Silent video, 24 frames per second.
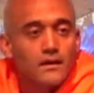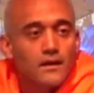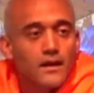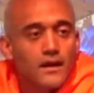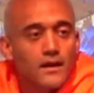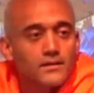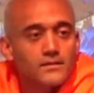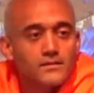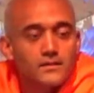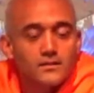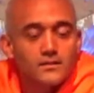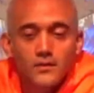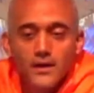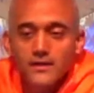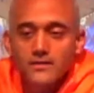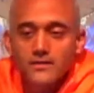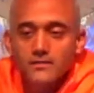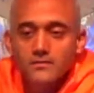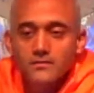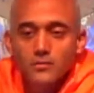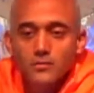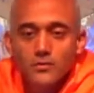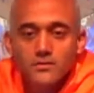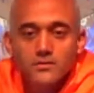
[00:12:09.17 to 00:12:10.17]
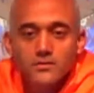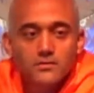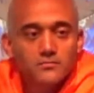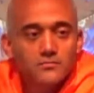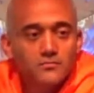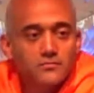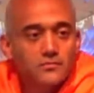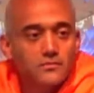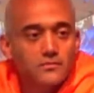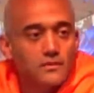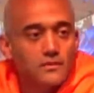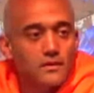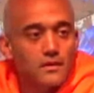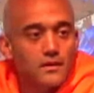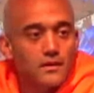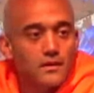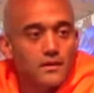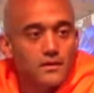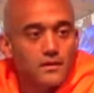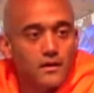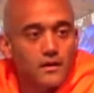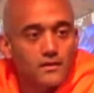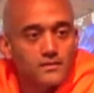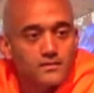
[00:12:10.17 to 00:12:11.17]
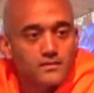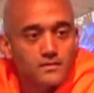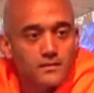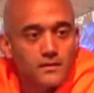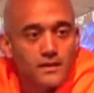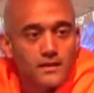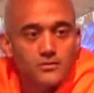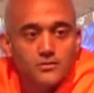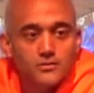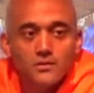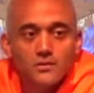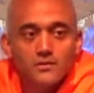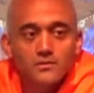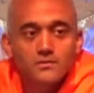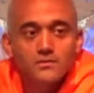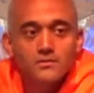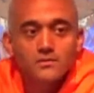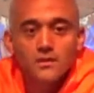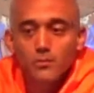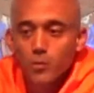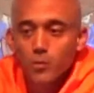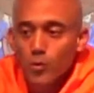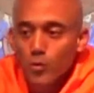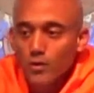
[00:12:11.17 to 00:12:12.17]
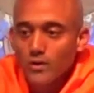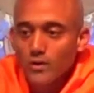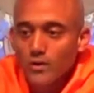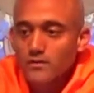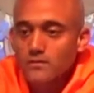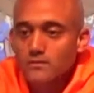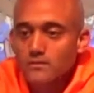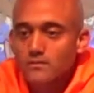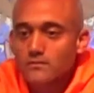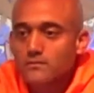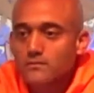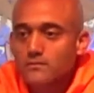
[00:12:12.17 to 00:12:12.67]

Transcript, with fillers: And it's a great source of consolation, support,